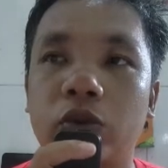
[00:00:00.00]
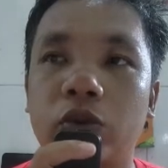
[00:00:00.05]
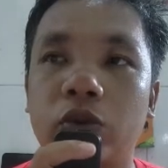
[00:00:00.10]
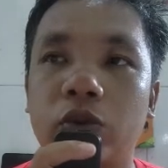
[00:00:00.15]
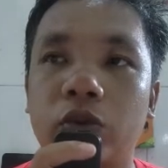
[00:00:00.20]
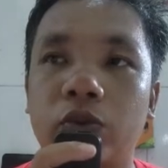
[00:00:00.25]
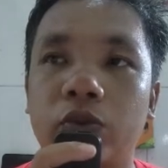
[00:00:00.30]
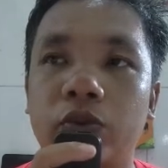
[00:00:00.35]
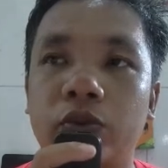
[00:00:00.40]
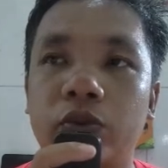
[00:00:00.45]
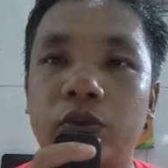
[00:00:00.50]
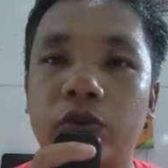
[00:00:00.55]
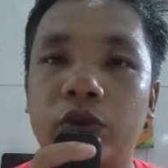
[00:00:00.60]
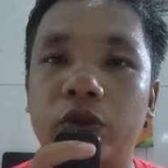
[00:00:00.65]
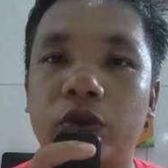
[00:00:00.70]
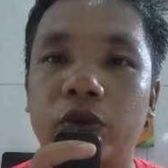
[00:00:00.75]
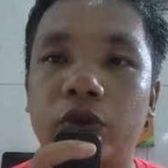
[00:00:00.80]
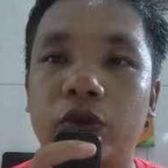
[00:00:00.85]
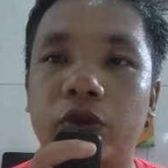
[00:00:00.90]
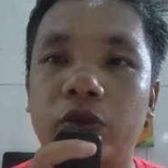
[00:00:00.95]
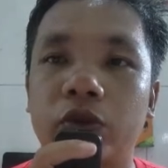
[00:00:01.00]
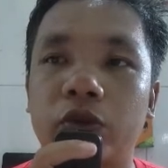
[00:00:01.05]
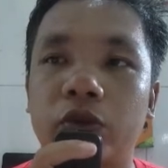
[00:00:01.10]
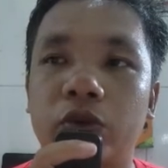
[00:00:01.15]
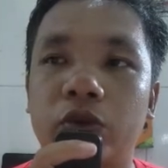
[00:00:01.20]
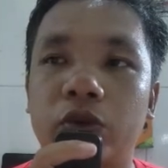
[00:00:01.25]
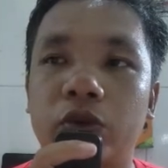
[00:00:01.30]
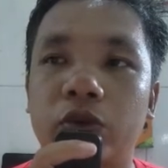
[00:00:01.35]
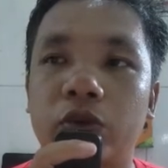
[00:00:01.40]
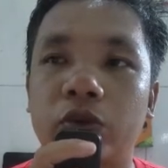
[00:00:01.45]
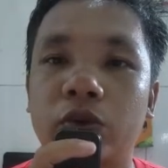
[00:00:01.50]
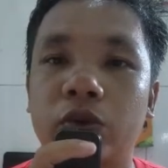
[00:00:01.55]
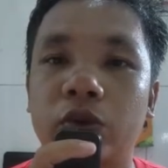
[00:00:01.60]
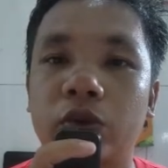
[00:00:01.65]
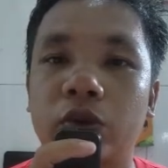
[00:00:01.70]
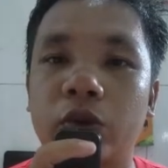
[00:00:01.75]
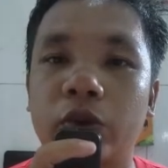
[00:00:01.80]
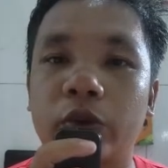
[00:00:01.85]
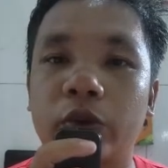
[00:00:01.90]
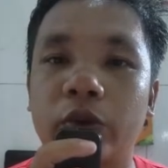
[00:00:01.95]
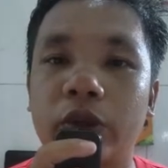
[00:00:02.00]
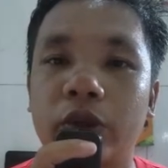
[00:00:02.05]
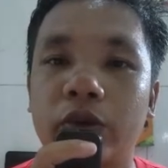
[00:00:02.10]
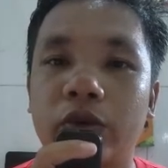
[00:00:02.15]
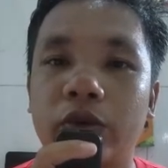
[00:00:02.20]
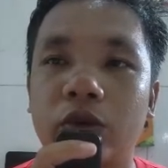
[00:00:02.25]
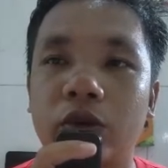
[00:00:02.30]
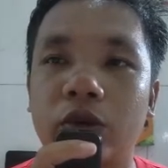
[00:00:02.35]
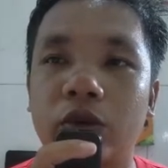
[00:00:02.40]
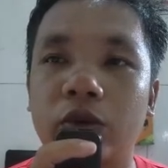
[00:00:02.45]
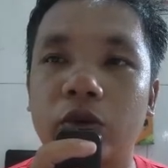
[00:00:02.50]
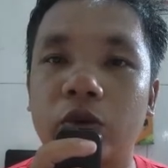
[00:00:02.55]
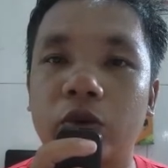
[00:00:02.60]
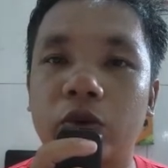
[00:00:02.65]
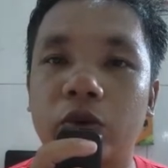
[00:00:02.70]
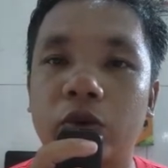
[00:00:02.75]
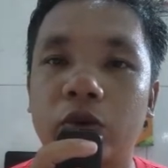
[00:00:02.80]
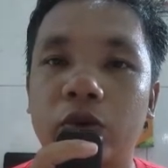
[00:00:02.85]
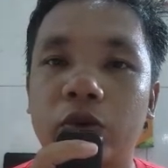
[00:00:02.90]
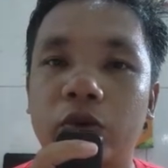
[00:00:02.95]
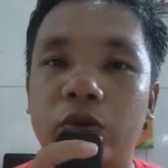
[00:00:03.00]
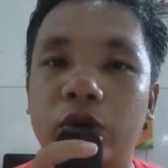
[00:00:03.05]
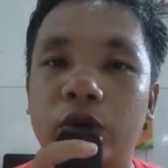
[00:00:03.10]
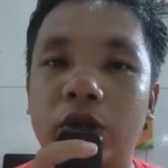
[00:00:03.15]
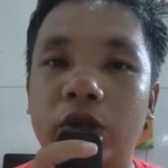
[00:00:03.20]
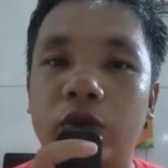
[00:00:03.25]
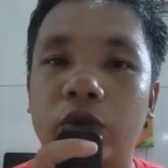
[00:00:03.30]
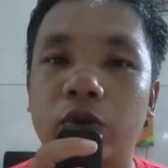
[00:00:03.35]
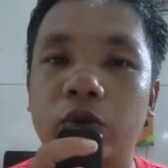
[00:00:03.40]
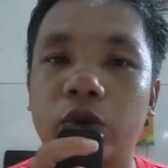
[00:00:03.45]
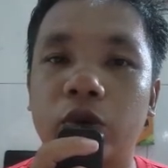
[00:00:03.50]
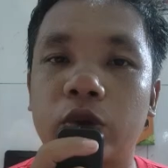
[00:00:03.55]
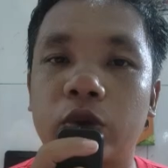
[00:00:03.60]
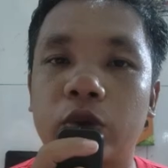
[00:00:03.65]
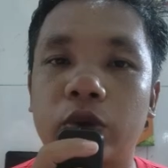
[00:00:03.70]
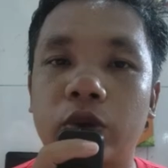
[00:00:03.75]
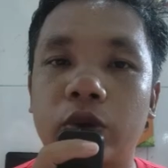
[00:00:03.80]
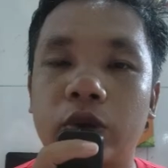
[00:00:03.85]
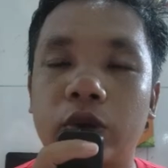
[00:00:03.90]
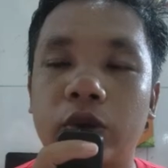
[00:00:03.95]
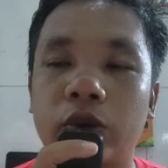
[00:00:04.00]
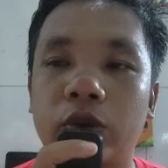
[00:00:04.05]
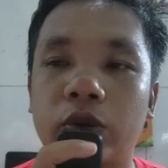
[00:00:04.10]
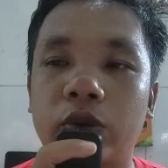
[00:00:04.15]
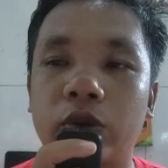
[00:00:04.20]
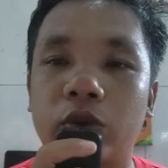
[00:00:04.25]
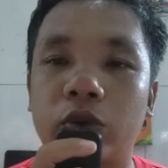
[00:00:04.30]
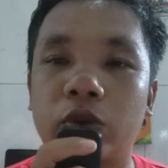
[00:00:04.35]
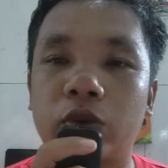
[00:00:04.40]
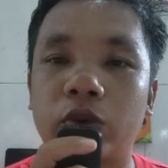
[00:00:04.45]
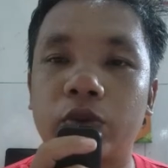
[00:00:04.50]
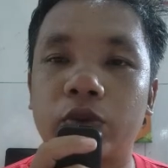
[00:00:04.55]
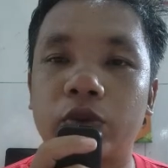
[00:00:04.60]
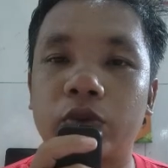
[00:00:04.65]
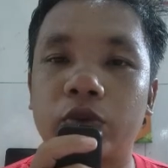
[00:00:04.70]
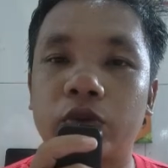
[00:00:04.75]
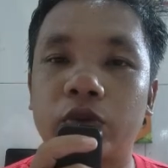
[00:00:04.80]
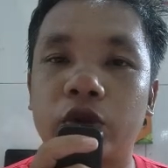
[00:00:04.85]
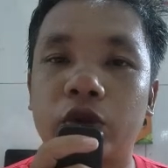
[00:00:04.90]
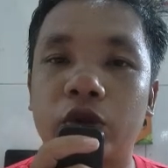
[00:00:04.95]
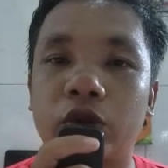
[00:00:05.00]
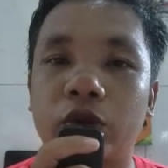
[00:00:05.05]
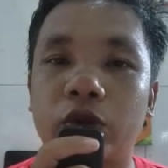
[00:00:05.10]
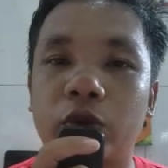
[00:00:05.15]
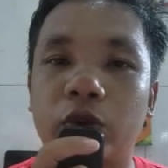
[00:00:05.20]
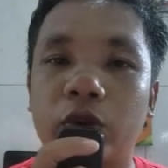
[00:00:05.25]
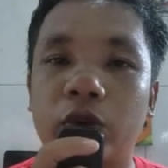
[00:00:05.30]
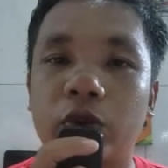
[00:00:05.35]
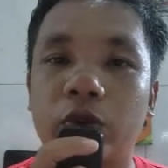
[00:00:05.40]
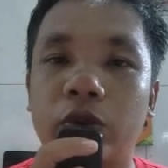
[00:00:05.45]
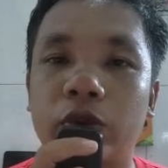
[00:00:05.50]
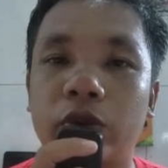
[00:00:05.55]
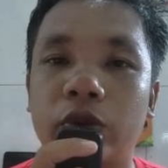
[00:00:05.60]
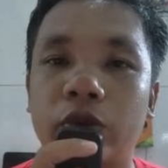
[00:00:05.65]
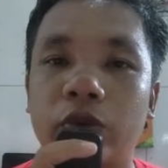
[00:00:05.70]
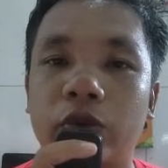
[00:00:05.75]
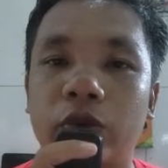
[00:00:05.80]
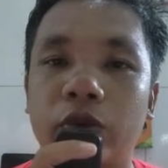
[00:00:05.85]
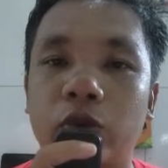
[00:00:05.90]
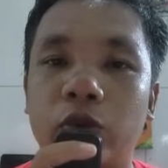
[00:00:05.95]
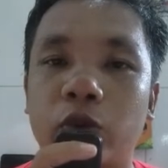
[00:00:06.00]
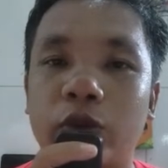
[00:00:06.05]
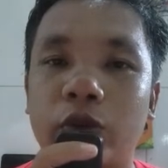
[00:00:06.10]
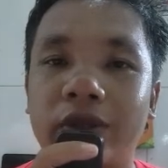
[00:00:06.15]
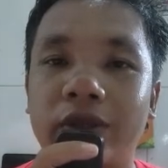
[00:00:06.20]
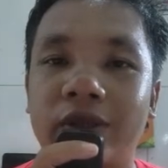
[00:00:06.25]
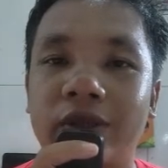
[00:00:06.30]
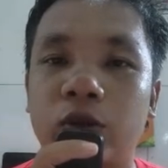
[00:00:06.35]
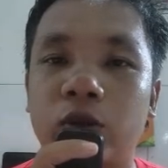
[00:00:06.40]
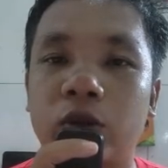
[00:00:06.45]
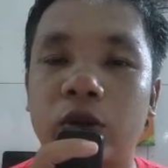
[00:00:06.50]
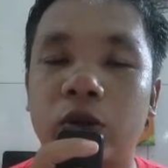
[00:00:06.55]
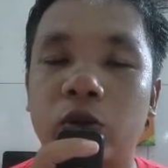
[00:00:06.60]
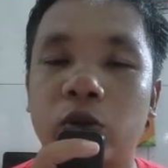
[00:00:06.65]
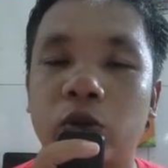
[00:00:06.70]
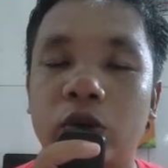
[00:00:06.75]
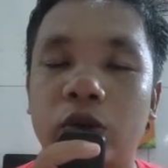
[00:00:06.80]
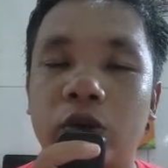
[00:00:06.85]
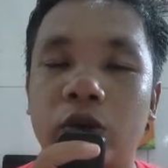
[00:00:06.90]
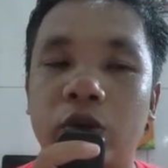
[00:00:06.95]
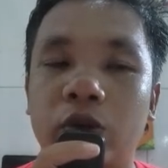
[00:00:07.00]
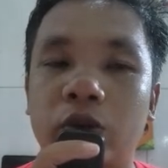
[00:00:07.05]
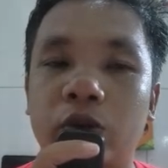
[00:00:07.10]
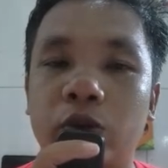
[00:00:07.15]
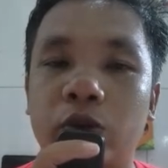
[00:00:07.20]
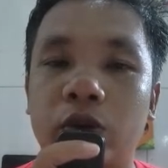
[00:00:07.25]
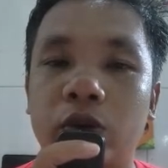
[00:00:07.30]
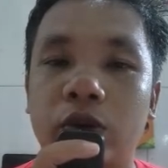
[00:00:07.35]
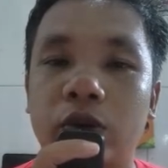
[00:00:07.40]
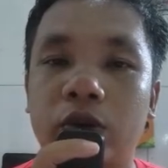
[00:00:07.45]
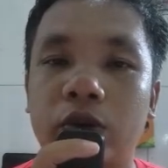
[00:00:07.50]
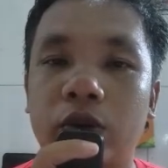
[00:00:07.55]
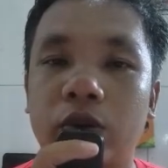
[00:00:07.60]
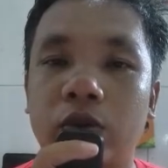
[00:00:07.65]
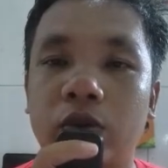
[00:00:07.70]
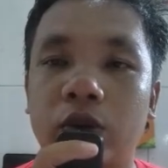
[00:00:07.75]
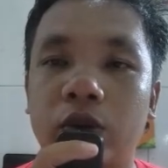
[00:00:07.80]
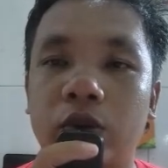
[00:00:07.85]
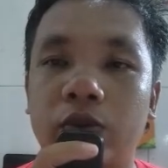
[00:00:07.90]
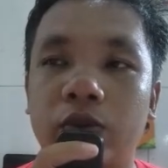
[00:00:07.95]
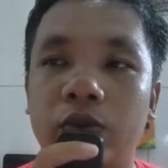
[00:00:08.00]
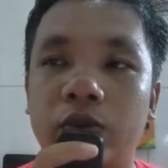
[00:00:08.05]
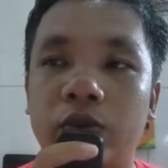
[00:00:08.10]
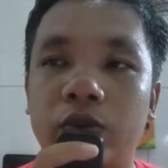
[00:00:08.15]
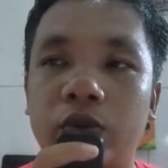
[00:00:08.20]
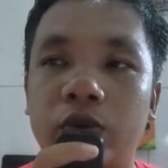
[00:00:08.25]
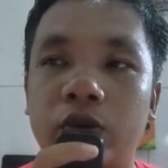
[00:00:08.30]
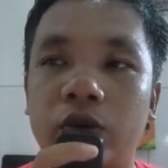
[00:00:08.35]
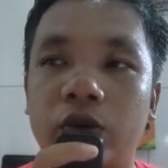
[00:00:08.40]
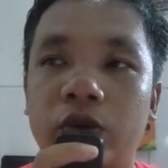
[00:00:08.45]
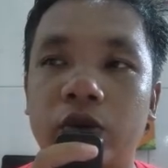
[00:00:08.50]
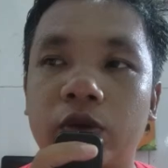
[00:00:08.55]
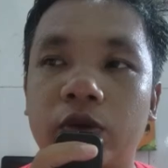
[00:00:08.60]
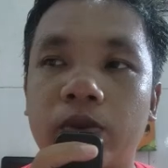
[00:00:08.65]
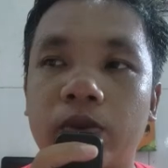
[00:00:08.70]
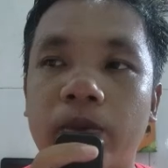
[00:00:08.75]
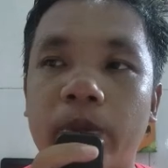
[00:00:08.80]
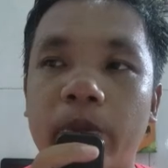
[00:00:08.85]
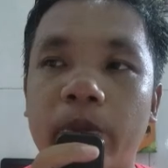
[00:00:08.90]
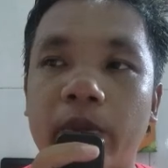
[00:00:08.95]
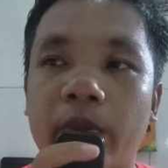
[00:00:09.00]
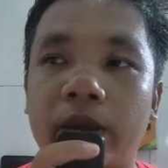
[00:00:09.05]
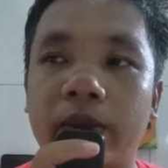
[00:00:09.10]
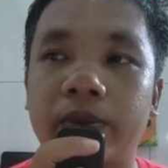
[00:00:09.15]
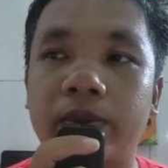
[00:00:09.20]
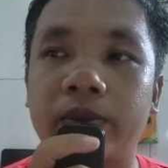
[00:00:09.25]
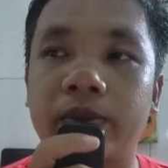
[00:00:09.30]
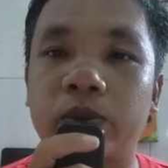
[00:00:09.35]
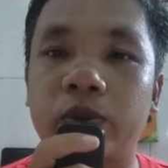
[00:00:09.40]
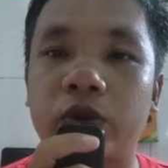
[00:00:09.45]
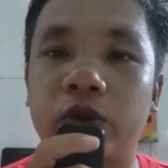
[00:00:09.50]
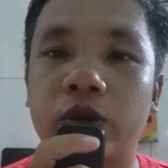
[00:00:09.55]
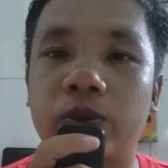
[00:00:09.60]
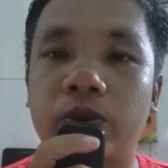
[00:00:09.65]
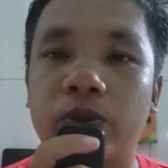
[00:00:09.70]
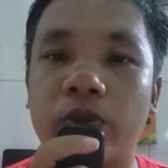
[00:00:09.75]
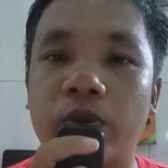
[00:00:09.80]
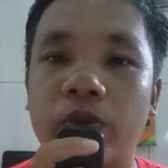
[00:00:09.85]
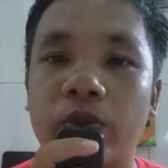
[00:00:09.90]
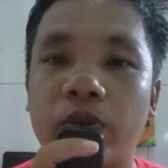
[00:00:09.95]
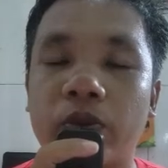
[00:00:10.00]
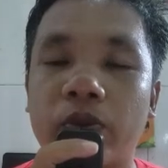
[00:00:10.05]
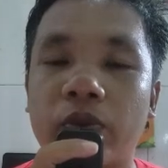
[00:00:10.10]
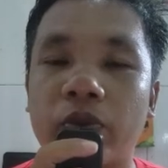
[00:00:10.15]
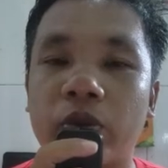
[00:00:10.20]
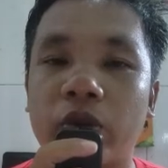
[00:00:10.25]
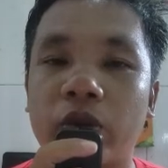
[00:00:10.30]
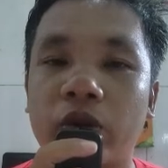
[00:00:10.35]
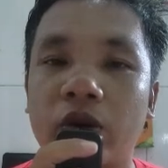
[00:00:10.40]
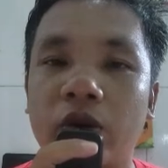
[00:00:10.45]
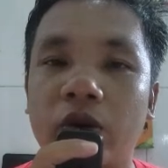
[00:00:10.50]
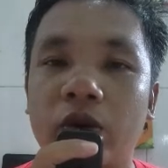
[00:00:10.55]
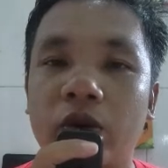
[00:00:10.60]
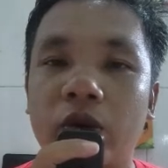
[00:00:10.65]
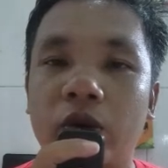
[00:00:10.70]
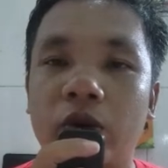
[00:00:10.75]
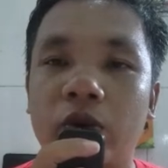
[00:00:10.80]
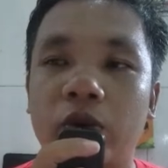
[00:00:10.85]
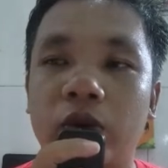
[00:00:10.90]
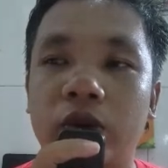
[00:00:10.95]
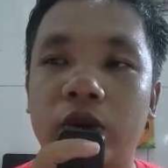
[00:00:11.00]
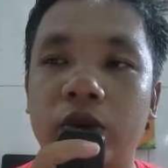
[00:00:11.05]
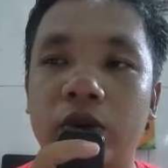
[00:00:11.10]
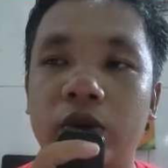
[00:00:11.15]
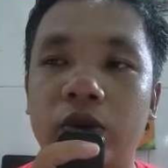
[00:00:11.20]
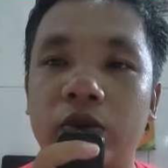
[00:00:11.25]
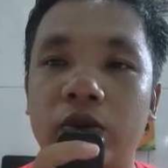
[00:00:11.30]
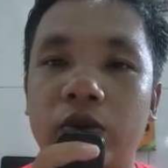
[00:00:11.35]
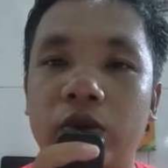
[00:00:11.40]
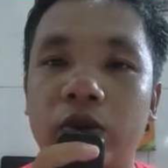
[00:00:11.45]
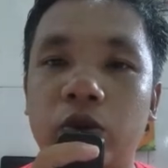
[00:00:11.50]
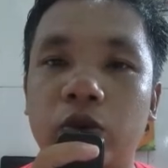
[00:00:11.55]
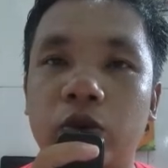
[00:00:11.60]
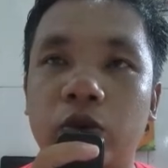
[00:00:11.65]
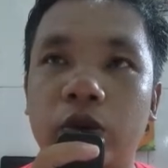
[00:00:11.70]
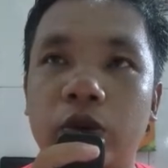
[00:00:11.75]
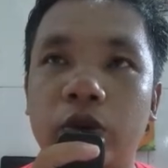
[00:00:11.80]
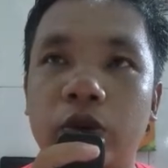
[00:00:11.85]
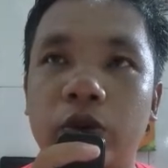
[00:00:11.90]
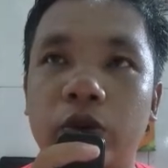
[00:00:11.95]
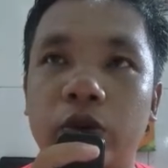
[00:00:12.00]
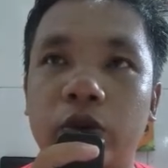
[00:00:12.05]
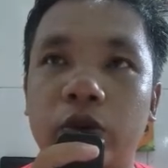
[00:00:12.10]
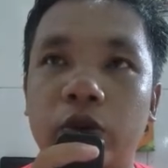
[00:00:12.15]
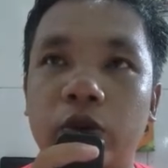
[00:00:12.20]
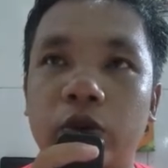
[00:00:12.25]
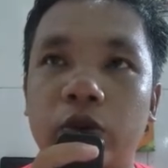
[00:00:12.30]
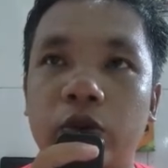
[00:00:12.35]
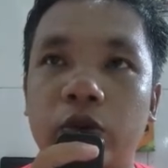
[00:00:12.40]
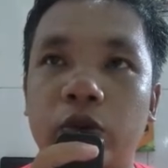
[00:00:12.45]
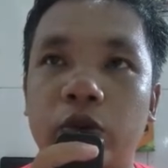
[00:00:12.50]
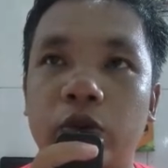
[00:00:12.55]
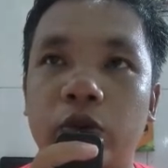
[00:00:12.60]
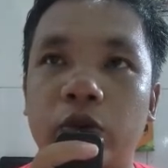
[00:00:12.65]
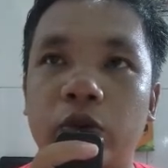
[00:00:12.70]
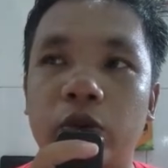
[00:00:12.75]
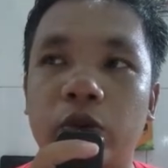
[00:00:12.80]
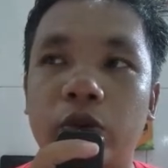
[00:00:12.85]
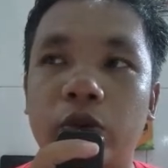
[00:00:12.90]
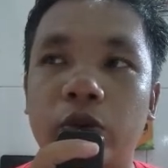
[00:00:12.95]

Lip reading: wagging his tail as he watched the rescue vehicle drive away. Emma stood there, hoping Lucas would recover quickly, unaware that this encounter would forever change both their lives.